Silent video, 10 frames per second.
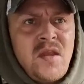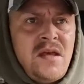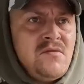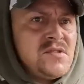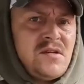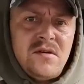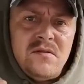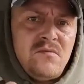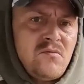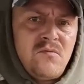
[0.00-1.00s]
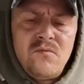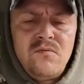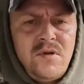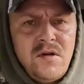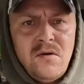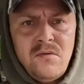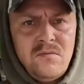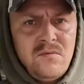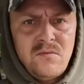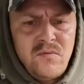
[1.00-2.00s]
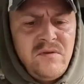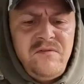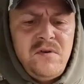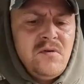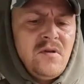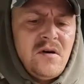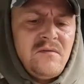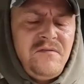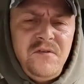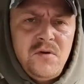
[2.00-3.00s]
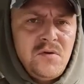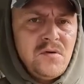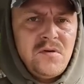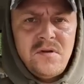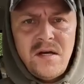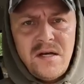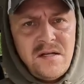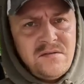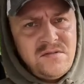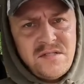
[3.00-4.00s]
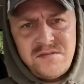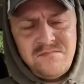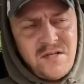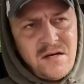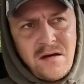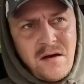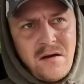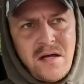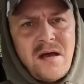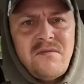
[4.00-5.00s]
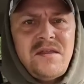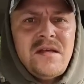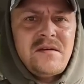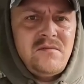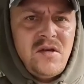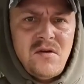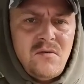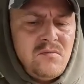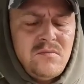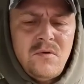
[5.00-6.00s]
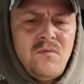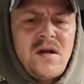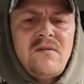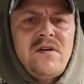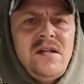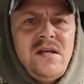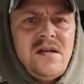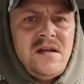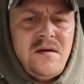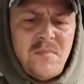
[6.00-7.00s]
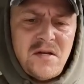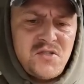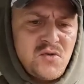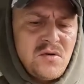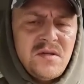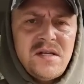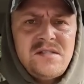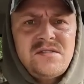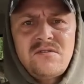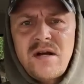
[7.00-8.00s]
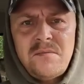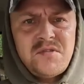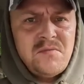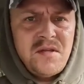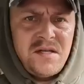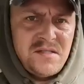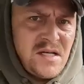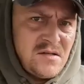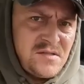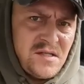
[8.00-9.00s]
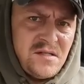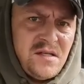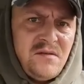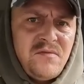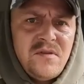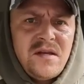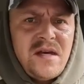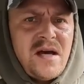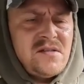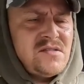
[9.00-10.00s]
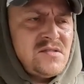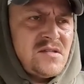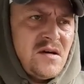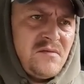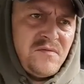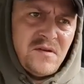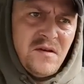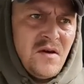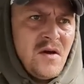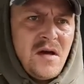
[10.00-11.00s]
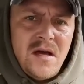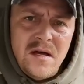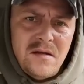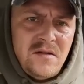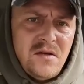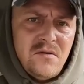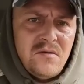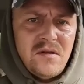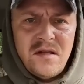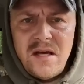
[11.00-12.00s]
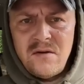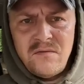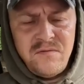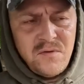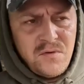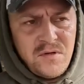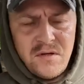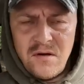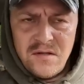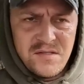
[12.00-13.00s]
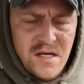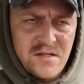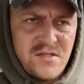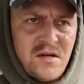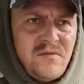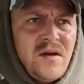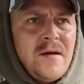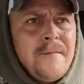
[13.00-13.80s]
he was gonna you know refuel on fuel and just uh, everything you know whatever he needed he made a short list grabbed some of the containers he'd need for the gas and stuff and and you know the lantern fluid and all this kind of stuff